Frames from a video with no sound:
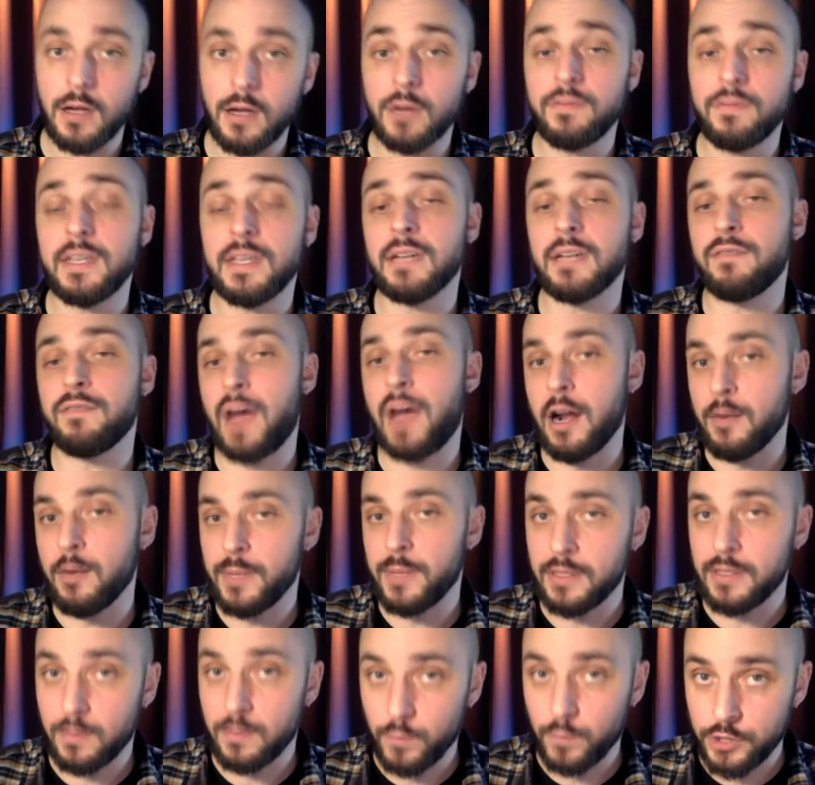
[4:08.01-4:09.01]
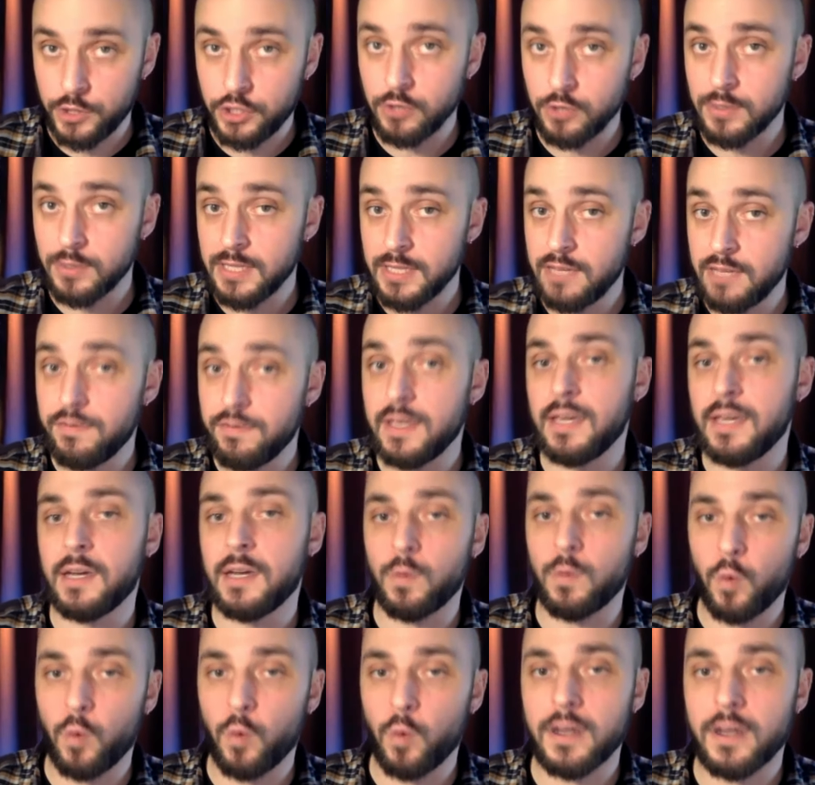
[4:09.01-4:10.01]
of the environment in which you're living
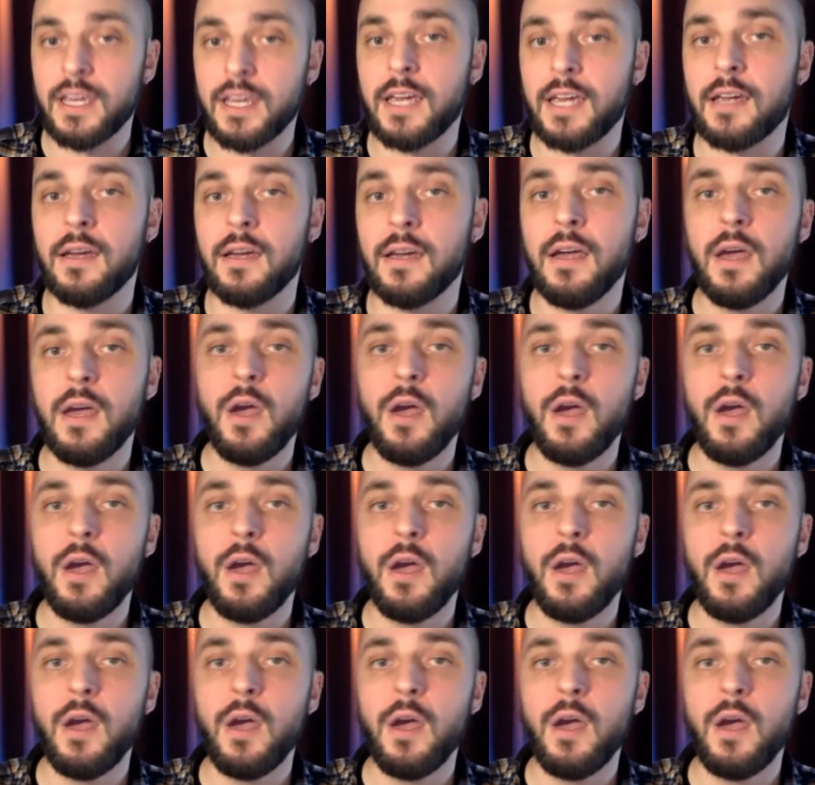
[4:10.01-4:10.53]
and working,